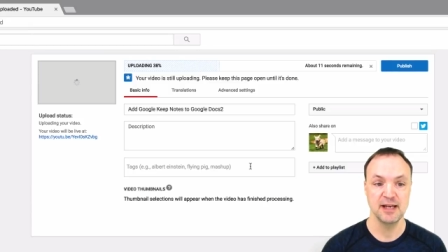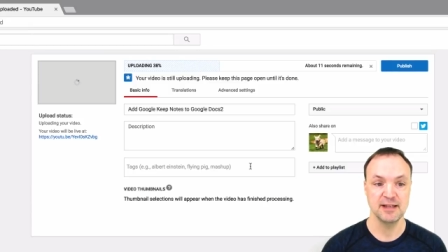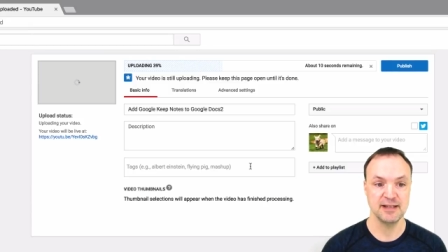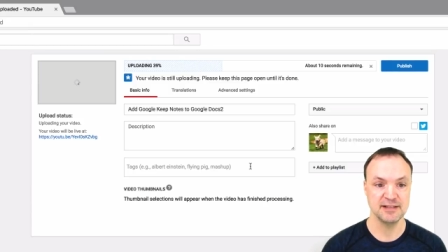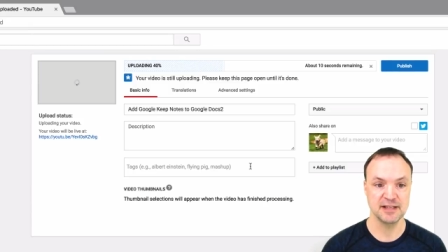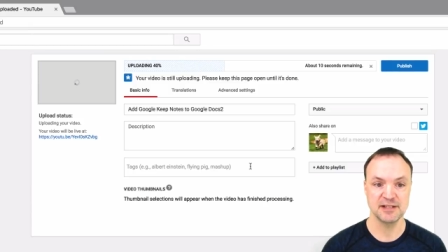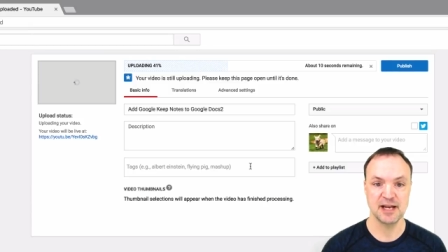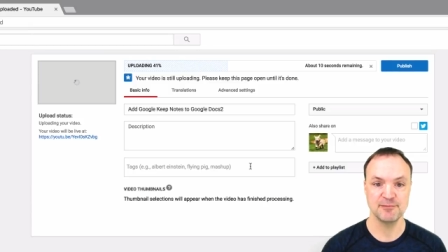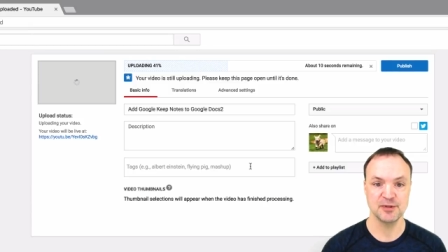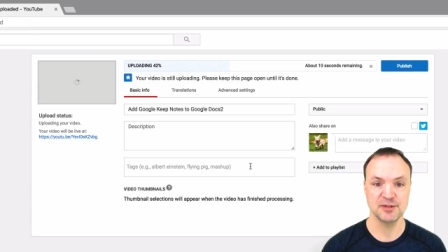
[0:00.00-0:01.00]
These
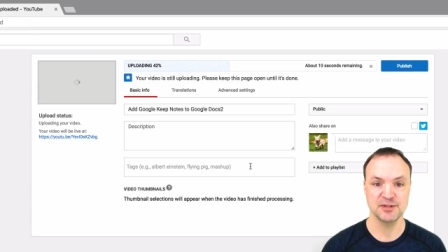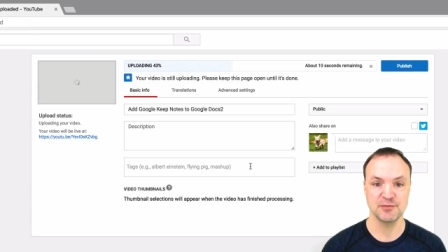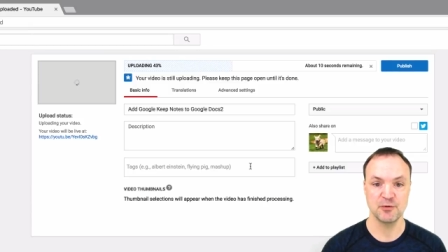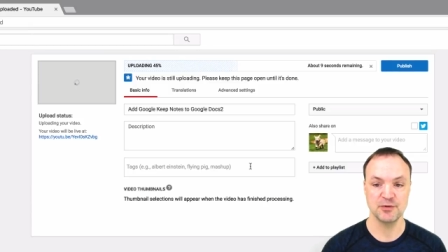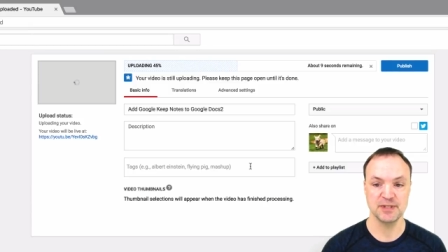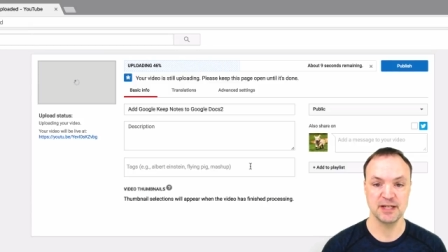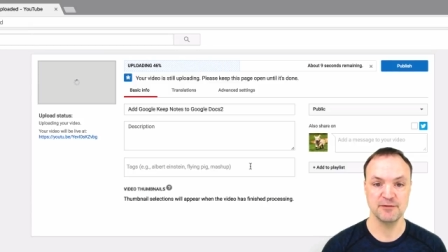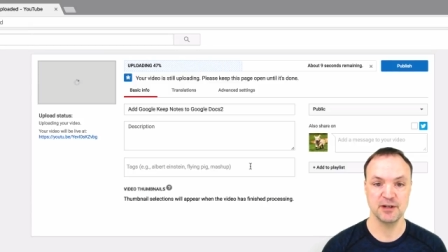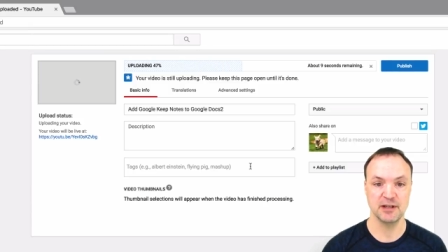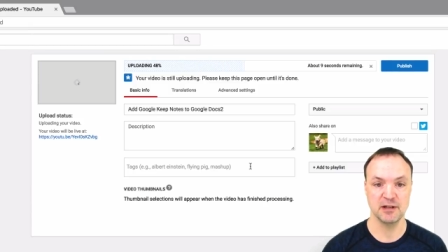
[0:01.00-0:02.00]
examples won't take
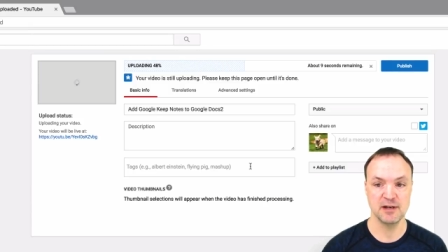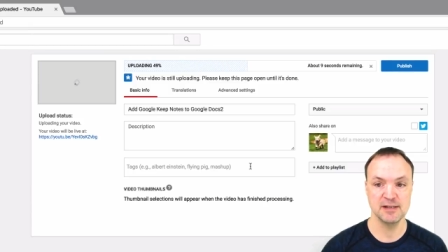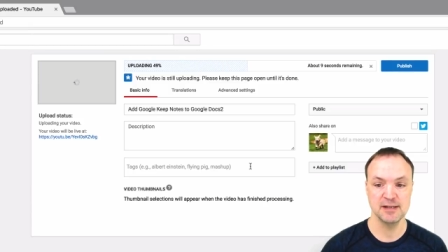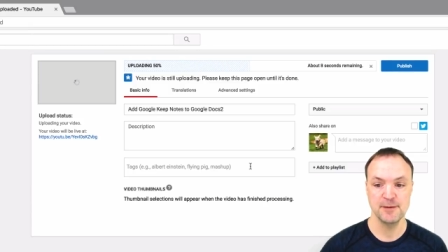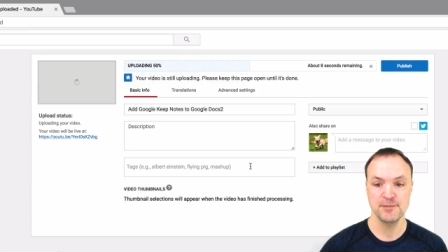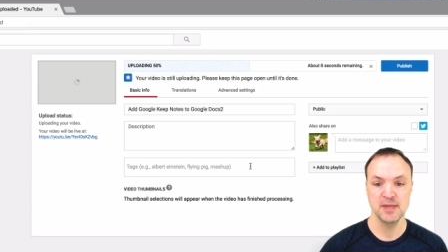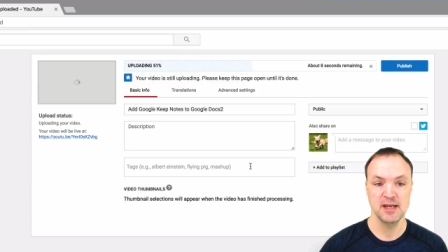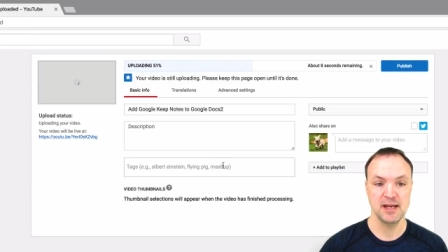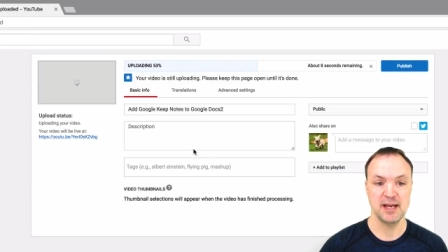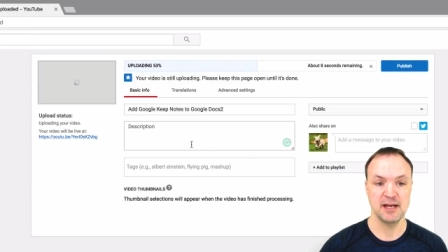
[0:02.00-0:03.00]
very long.
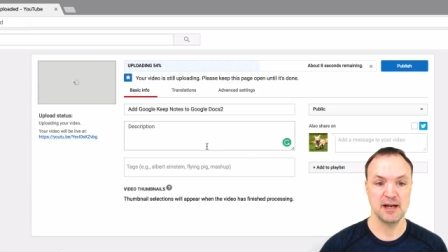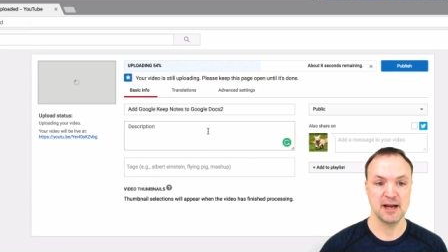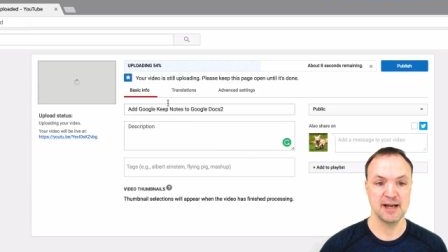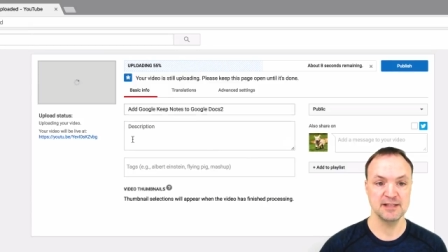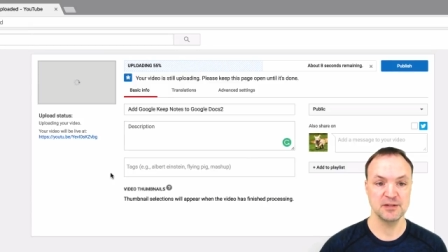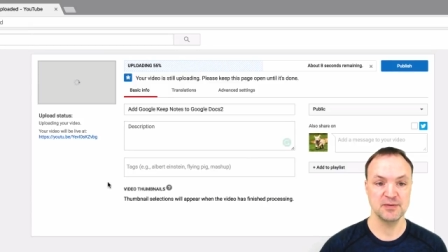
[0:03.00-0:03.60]
And as this